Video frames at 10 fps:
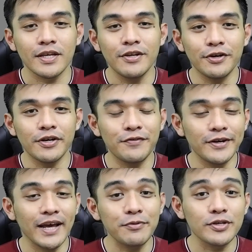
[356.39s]
in order for
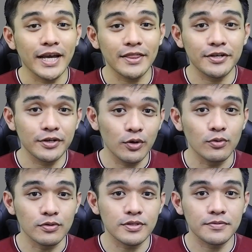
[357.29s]
them to get their
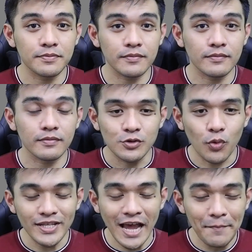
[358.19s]
goals. So
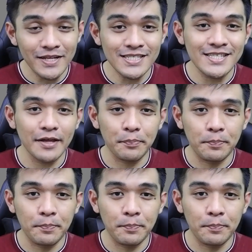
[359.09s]
what happens is that